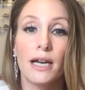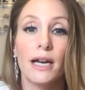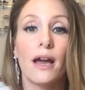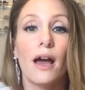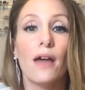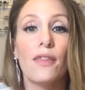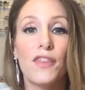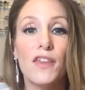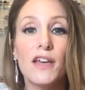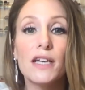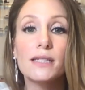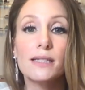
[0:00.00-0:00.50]
Uh,
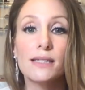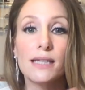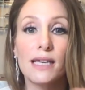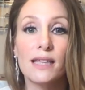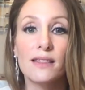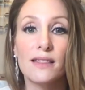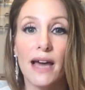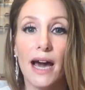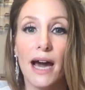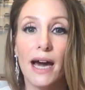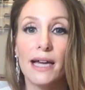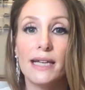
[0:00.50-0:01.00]
things like
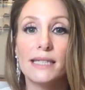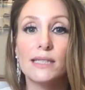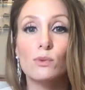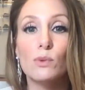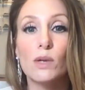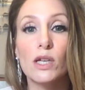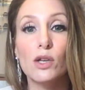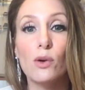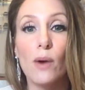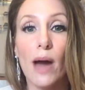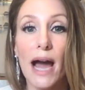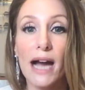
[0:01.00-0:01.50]
that is
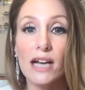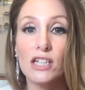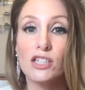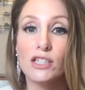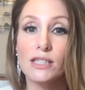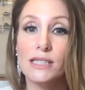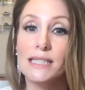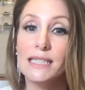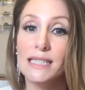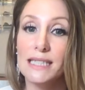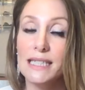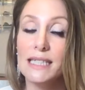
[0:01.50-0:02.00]
what you
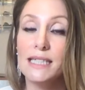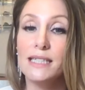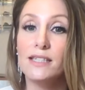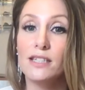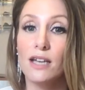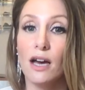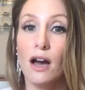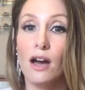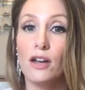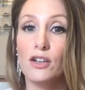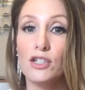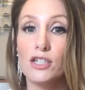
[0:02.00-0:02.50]
actually need to
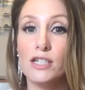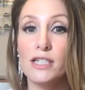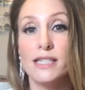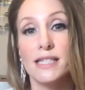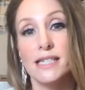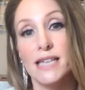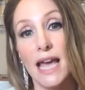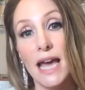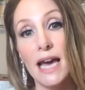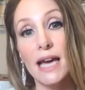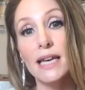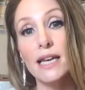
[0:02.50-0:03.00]

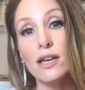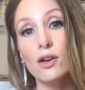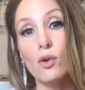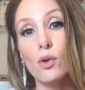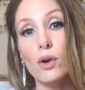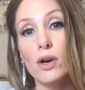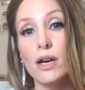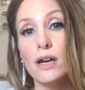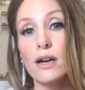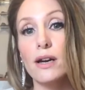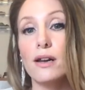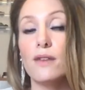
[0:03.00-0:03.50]
understand in
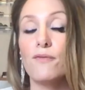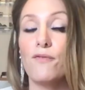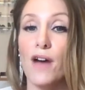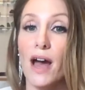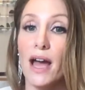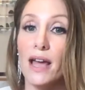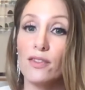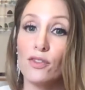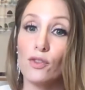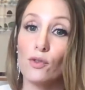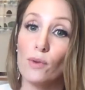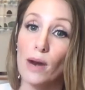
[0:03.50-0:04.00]
order to
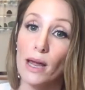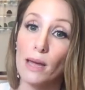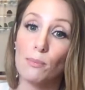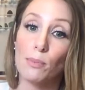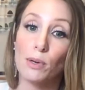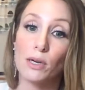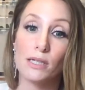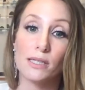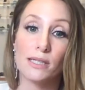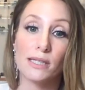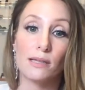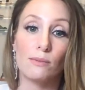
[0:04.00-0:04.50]
find the right
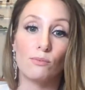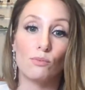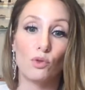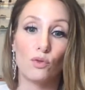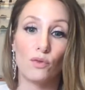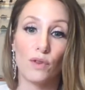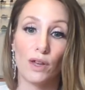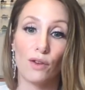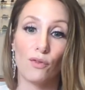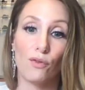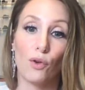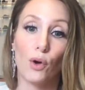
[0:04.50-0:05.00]
person
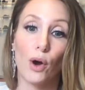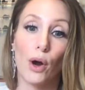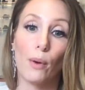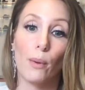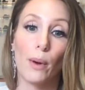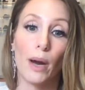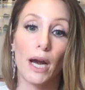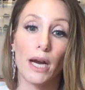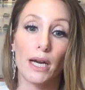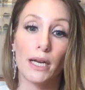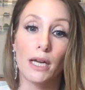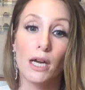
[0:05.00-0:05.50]
moving
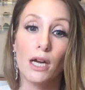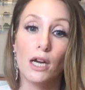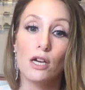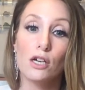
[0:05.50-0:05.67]
forward.